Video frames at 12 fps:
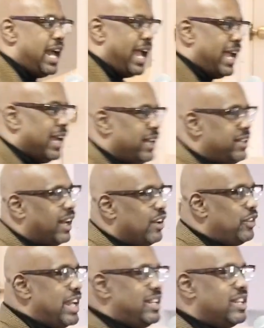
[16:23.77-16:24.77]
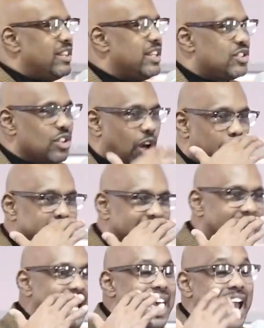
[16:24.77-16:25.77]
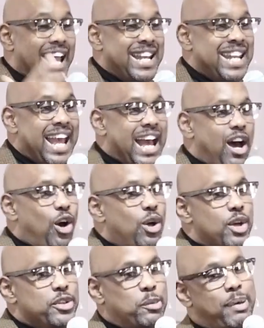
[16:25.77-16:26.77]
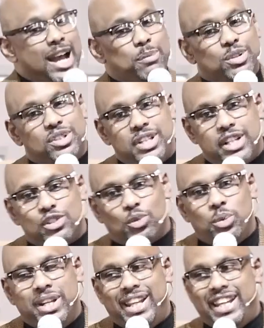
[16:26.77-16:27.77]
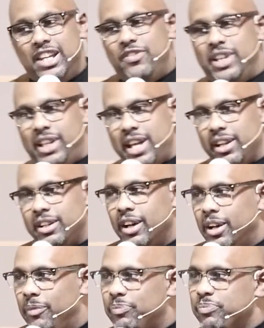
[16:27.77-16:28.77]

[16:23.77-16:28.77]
And they did this all day. And now the Bible says when evening had come.